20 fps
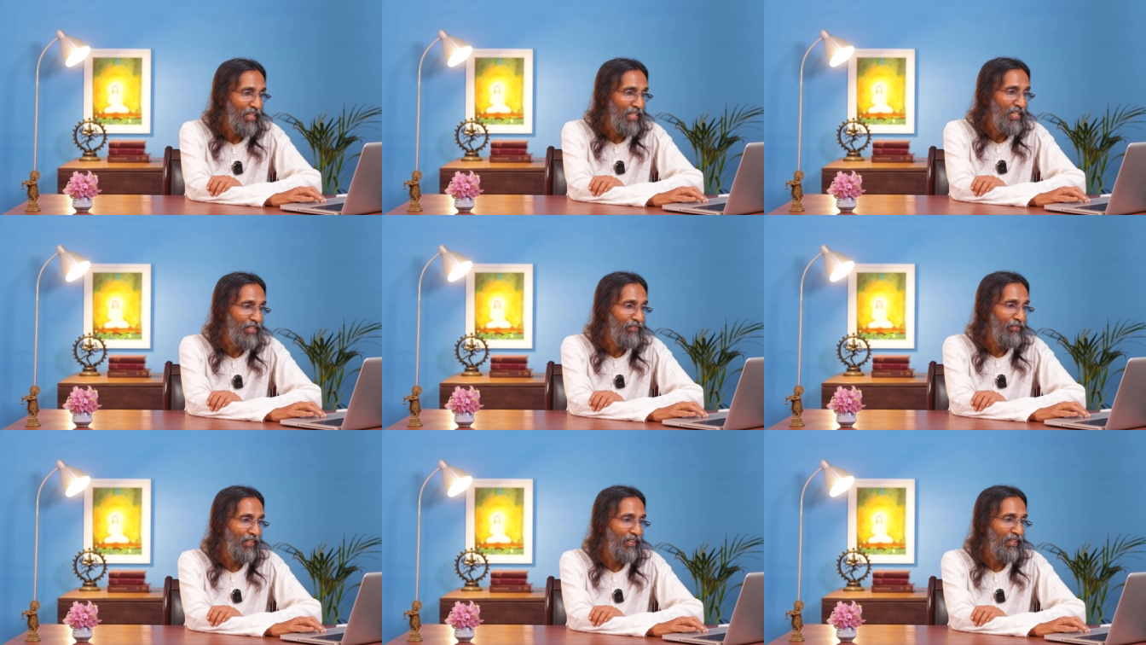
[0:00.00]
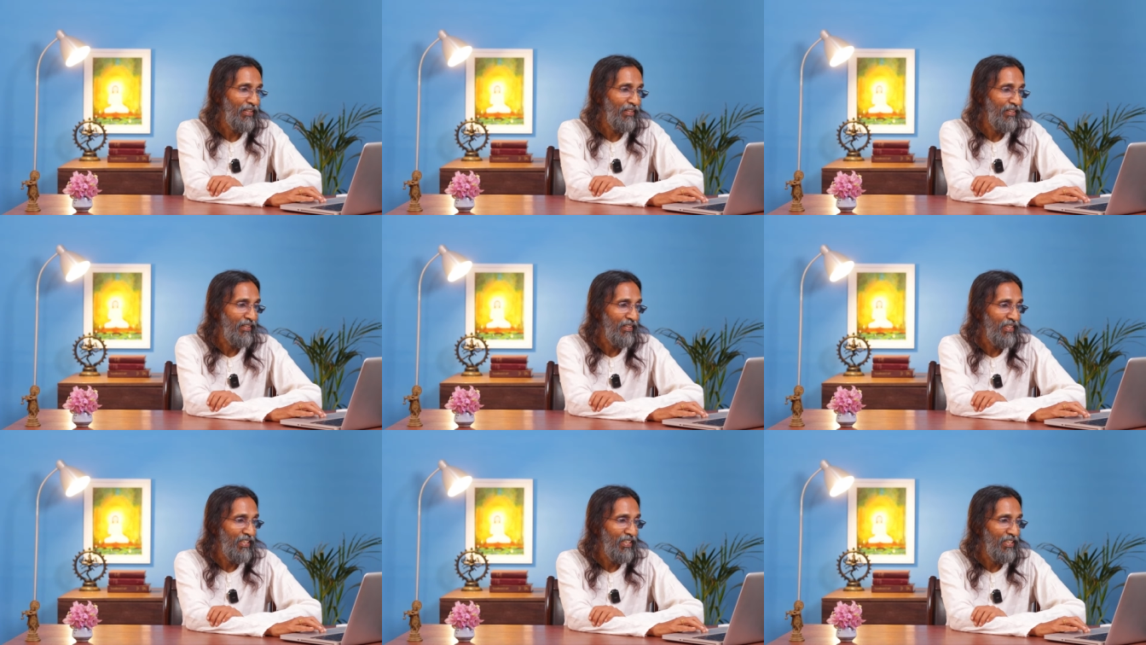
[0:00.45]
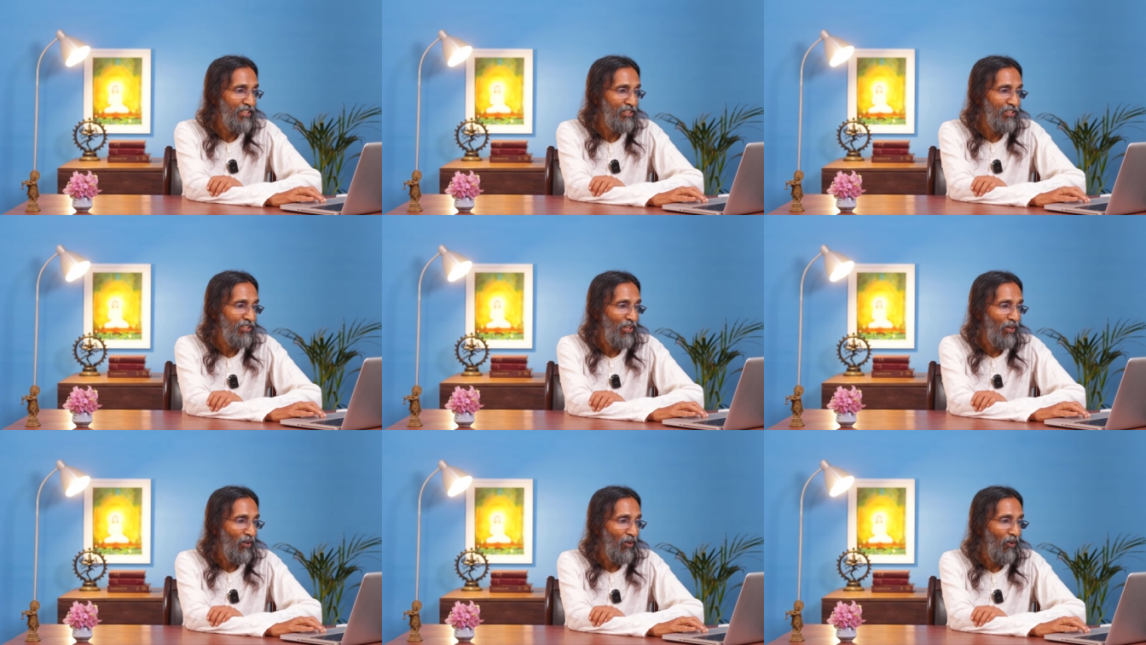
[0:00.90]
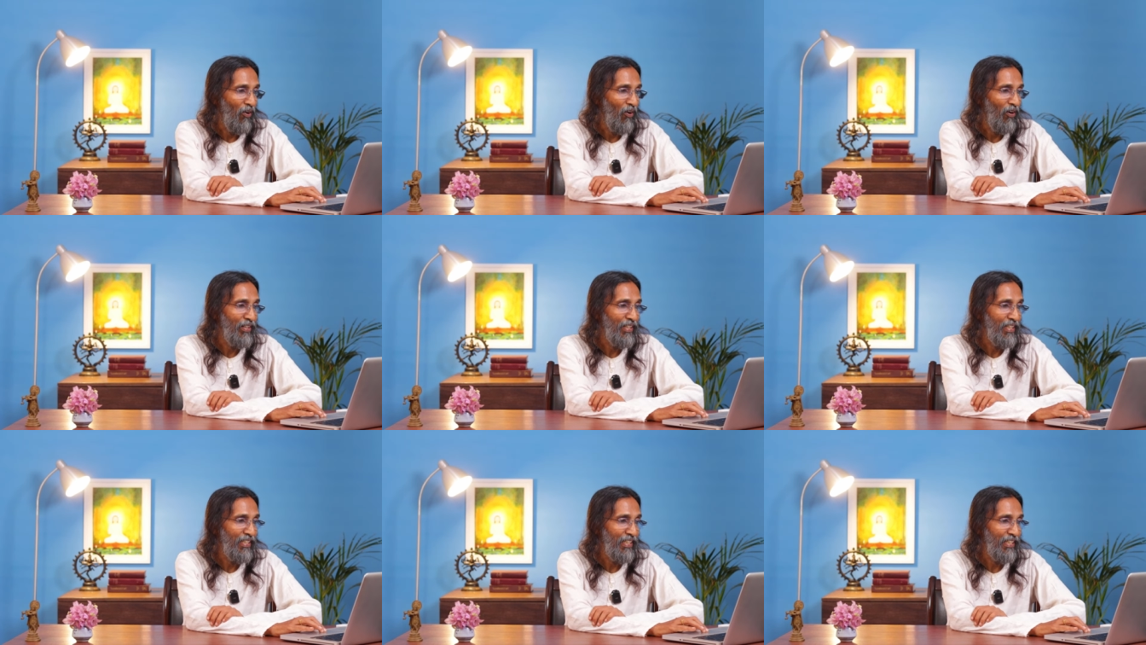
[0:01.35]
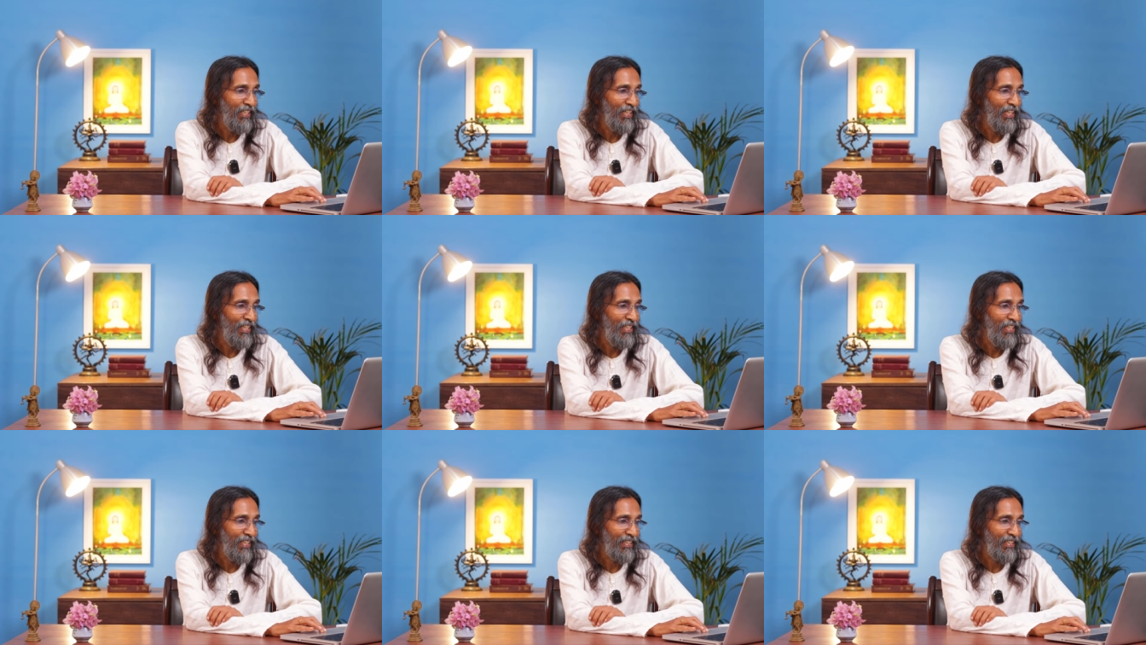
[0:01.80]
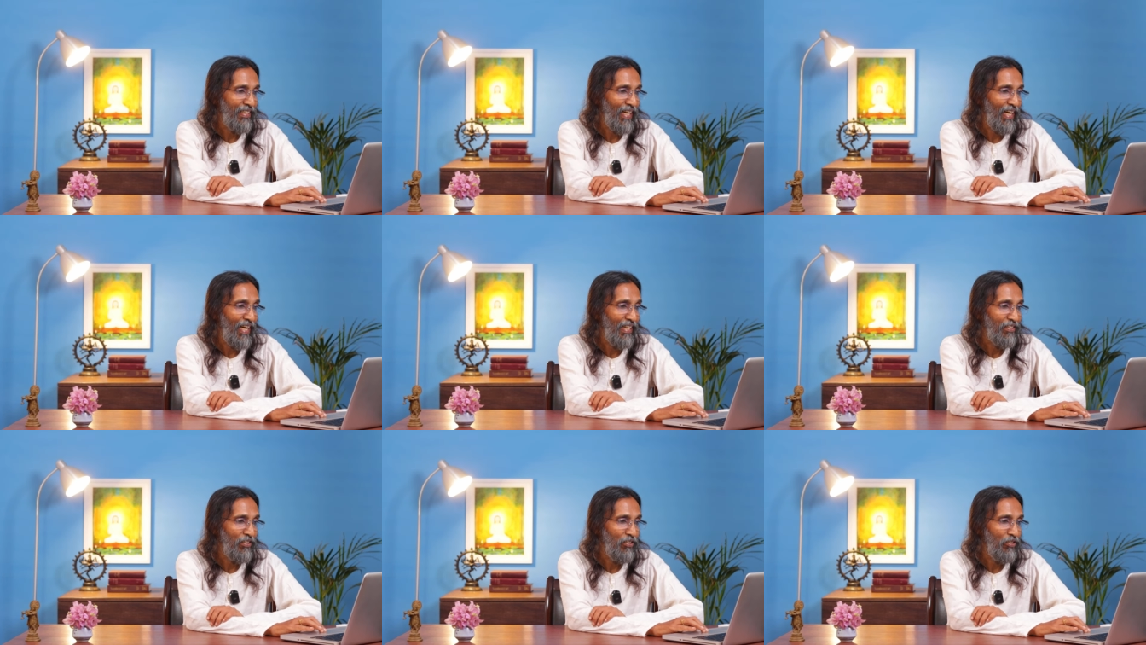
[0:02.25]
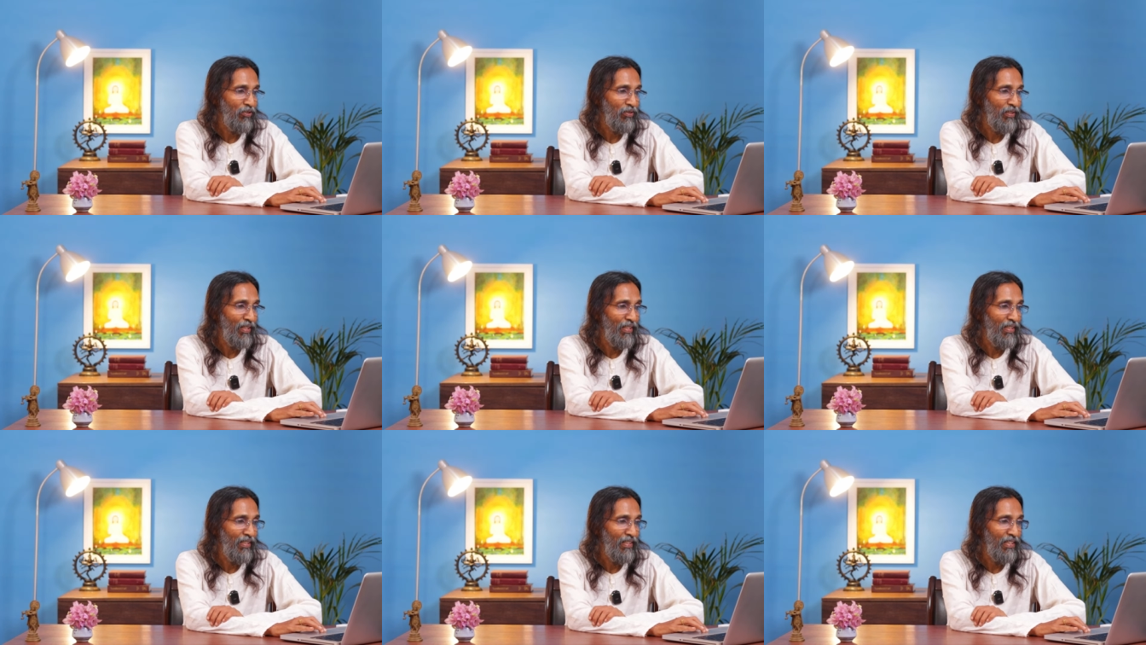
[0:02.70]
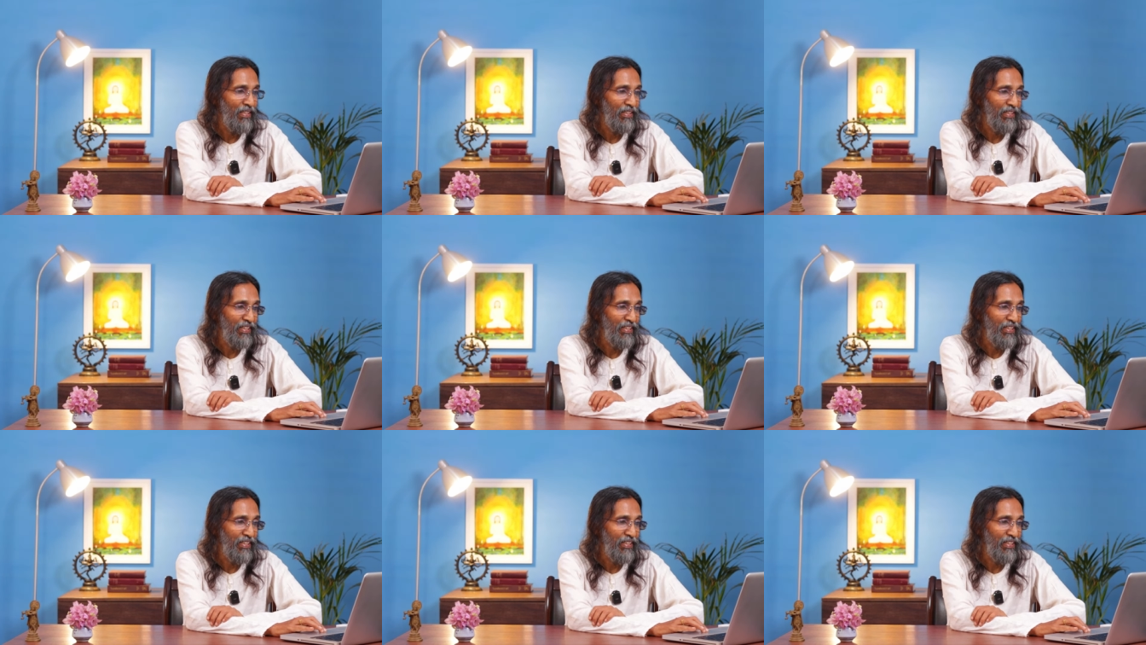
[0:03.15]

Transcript: even is ordinarily attached to the